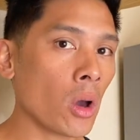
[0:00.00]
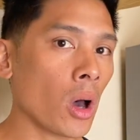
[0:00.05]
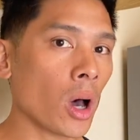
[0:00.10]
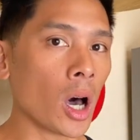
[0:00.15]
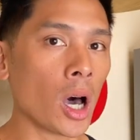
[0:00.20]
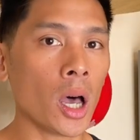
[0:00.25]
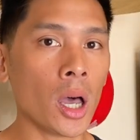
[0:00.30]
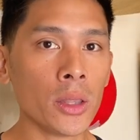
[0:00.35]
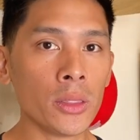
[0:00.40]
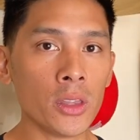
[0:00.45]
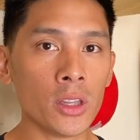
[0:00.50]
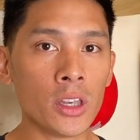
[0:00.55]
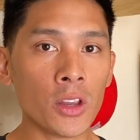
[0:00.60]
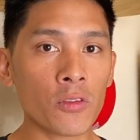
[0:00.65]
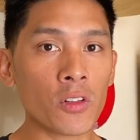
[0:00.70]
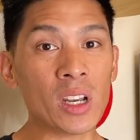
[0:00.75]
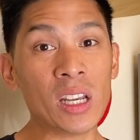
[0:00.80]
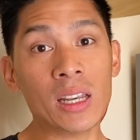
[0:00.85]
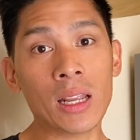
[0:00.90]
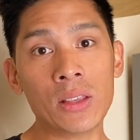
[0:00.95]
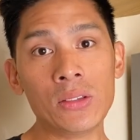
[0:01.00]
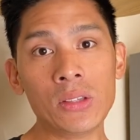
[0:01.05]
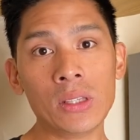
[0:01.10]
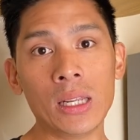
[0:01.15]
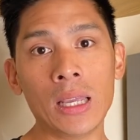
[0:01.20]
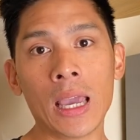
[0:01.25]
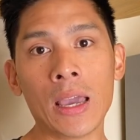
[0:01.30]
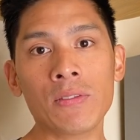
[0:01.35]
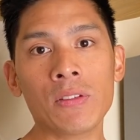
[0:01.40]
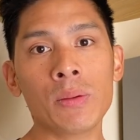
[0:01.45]
on the different density
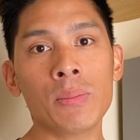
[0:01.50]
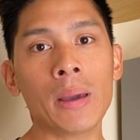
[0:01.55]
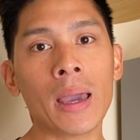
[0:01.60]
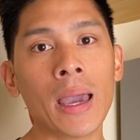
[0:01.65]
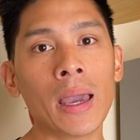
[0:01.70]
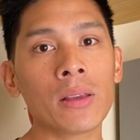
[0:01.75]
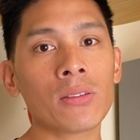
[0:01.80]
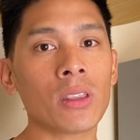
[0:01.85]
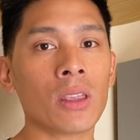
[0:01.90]
heavy bags